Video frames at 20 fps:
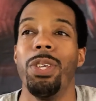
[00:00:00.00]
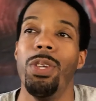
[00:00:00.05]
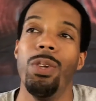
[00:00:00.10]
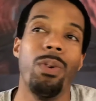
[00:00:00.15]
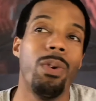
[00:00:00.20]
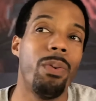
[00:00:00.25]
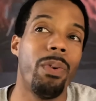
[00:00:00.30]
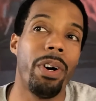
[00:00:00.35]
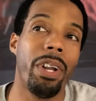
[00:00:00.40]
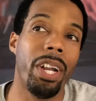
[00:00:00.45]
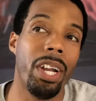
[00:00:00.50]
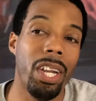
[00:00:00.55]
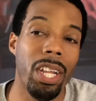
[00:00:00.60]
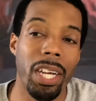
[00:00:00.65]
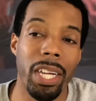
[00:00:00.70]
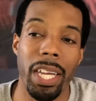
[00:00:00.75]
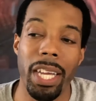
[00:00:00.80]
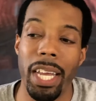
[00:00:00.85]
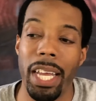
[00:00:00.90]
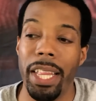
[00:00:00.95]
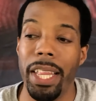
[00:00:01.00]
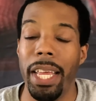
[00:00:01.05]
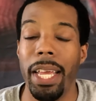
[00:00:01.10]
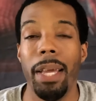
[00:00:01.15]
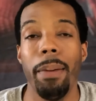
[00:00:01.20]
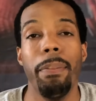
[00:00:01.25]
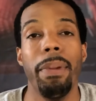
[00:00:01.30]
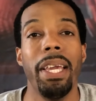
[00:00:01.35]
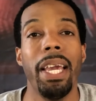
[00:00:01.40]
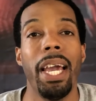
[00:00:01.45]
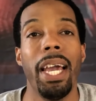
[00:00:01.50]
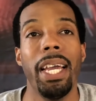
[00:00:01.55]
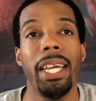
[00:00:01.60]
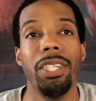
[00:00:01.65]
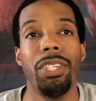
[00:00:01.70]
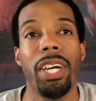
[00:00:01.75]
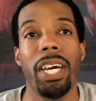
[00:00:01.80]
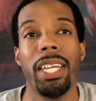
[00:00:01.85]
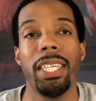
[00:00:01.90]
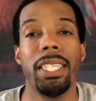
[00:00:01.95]
you will want to look in the NBA and
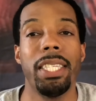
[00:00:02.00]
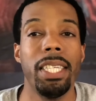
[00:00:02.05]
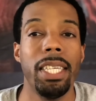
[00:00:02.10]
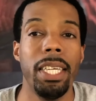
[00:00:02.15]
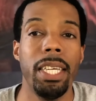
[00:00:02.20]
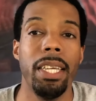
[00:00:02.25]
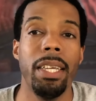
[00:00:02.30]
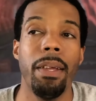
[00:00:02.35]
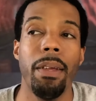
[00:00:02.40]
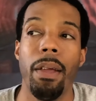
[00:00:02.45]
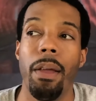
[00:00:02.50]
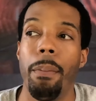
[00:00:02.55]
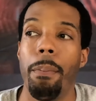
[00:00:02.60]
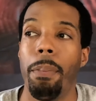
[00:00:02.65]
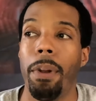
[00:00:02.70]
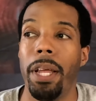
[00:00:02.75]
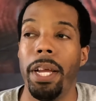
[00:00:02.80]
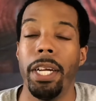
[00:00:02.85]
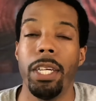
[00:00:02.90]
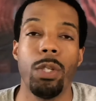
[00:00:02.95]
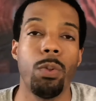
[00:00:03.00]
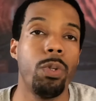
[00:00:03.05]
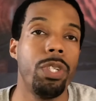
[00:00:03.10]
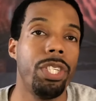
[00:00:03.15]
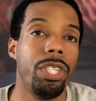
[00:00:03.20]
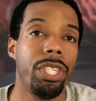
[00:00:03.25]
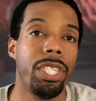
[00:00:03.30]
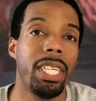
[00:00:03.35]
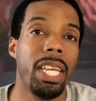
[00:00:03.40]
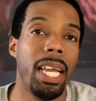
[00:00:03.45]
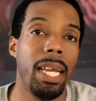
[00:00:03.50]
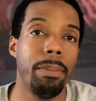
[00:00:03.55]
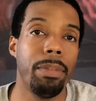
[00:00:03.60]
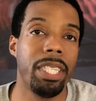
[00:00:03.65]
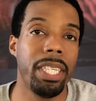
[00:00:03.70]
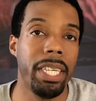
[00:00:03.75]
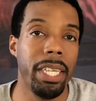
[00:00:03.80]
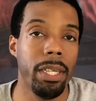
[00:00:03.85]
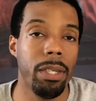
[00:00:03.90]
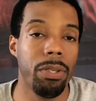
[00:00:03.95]
try to see players with your same
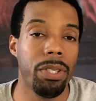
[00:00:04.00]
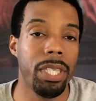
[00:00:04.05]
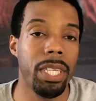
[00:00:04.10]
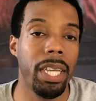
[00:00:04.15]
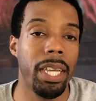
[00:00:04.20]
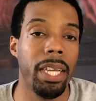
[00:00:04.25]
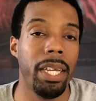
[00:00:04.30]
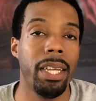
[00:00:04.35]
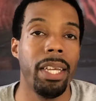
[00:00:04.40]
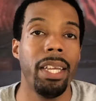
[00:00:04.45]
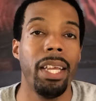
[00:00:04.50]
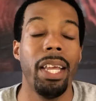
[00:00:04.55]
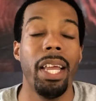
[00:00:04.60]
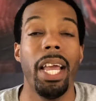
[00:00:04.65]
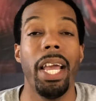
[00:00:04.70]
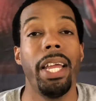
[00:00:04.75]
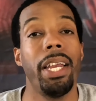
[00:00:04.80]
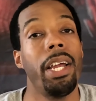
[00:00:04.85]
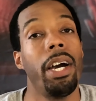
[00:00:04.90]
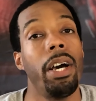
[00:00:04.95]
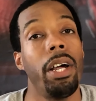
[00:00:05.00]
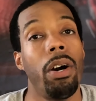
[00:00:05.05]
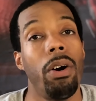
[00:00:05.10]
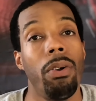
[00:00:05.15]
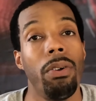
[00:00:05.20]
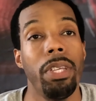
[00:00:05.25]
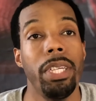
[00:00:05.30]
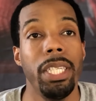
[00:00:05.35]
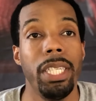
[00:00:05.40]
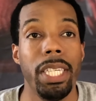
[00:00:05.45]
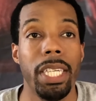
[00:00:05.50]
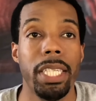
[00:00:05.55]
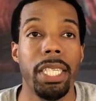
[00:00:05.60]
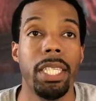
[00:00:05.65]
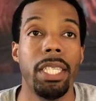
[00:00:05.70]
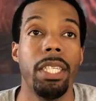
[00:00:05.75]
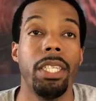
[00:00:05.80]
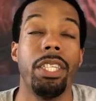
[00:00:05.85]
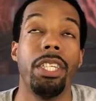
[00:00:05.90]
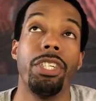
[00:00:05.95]
skill set. And not only
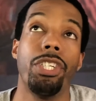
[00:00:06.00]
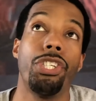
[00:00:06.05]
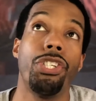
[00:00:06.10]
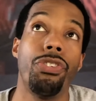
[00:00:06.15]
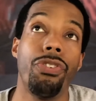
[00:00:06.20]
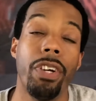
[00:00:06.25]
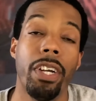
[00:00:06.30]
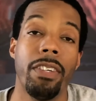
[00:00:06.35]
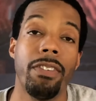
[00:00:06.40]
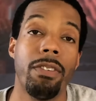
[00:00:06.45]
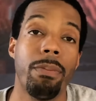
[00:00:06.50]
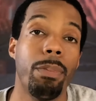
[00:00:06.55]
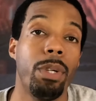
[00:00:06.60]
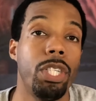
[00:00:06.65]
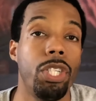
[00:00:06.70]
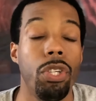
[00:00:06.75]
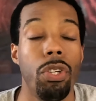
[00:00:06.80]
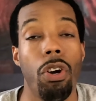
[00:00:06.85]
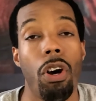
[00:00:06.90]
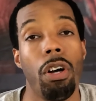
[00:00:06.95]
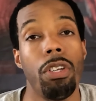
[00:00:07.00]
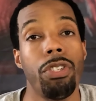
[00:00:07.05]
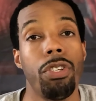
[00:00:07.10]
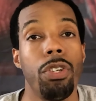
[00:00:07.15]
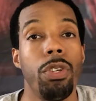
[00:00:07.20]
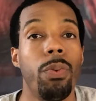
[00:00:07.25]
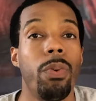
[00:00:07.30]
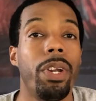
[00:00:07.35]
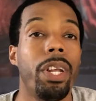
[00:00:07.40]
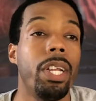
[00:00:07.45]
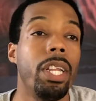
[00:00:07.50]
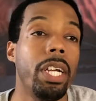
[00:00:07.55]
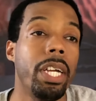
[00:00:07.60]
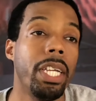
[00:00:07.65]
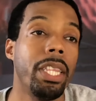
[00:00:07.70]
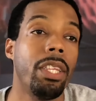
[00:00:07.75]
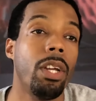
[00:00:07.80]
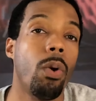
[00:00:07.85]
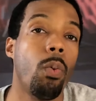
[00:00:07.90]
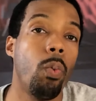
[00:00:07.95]
just their strengths, but also you want to look at
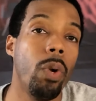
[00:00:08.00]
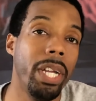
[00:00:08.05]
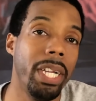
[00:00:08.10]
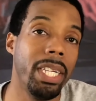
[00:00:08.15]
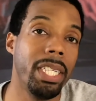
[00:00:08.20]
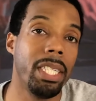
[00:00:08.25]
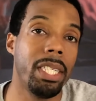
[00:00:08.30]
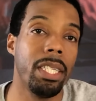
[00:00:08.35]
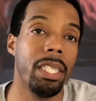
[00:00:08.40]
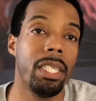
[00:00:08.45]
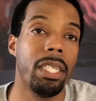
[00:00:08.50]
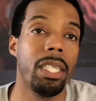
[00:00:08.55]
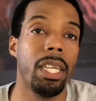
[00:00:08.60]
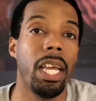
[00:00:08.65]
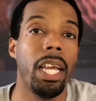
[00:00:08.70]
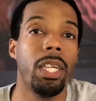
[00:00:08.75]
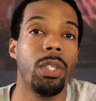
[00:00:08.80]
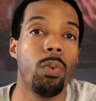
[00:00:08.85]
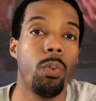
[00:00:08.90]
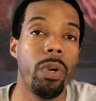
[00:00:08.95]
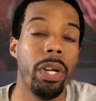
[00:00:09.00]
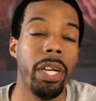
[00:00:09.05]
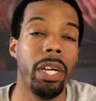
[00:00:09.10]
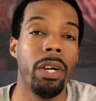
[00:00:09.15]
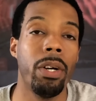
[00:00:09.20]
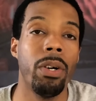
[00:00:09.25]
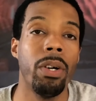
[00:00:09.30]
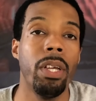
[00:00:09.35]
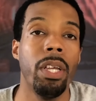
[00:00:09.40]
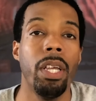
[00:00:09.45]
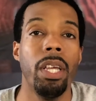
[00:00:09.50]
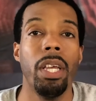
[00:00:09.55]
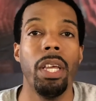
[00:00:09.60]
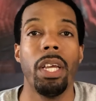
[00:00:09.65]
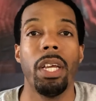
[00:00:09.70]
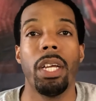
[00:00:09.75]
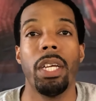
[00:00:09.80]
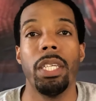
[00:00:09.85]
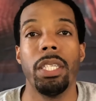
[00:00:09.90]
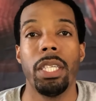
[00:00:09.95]
their weaknesses as well.
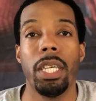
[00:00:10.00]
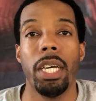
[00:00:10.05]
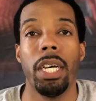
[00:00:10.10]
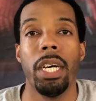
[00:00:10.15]
Because